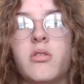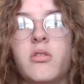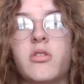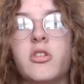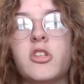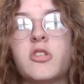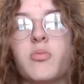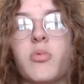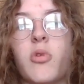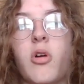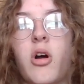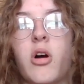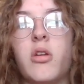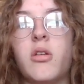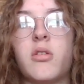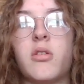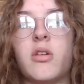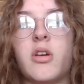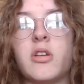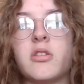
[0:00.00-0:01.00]
This
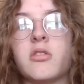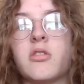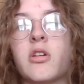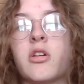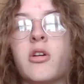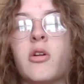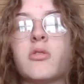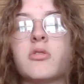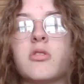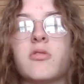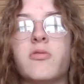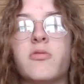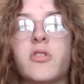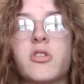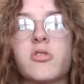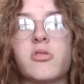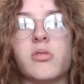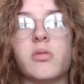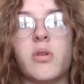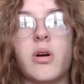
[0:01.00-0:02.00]
brought, as the goat's
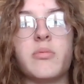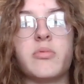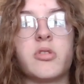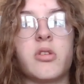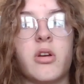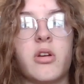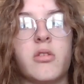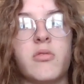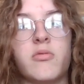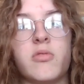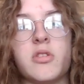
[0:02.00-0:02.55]
official website,